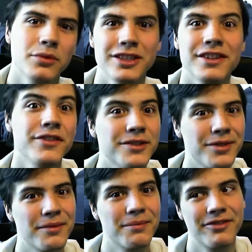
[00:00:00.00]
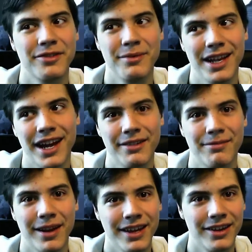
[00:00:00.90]
So it was the first time for me
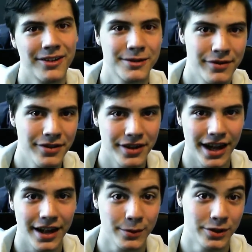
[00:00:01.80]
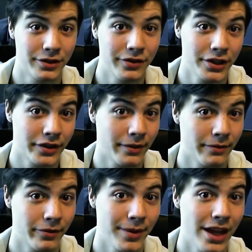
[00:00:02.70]
kind of playing Conker's Bad Fur Day, and it was the first
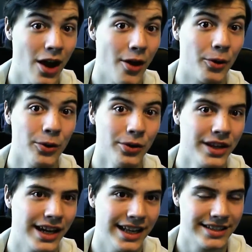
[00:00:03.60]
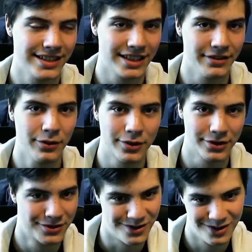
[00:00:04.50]
time for me holding an
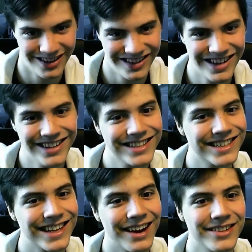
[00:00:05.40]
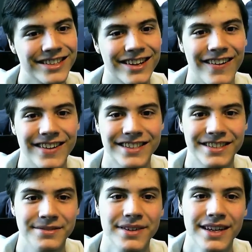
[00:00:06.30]
N64 controller, so that was
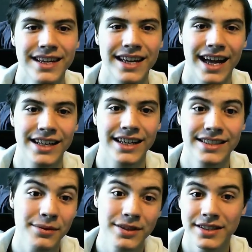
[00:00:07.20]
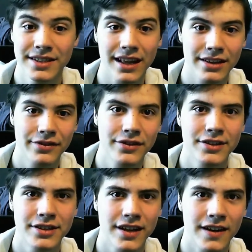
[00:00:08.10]
awesome. And that was like the
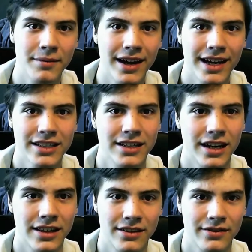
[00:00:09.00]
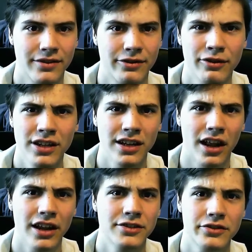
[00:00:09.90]
first time I actually like
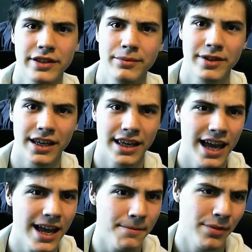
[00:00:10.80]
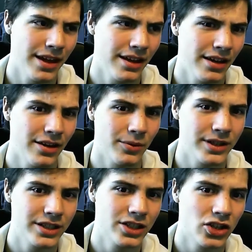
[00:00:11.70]
fully live streamed a game,
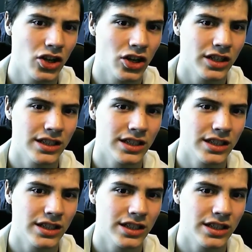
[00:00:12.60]
which,